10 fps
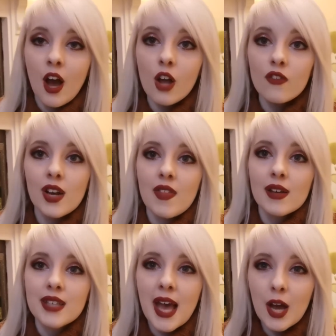Hopefully
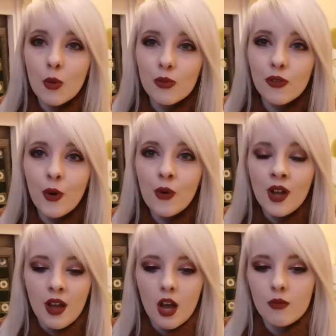that's helpful.
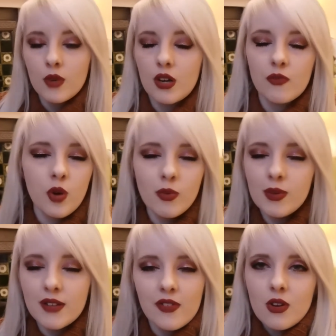I've
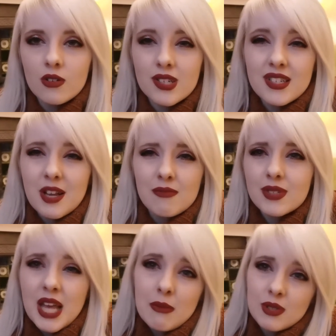probably forgotten some
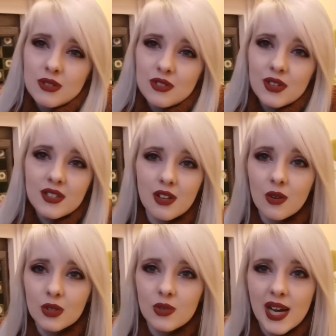tips and tricks
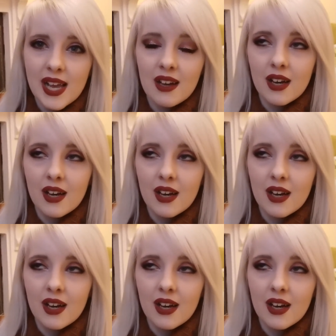along the way.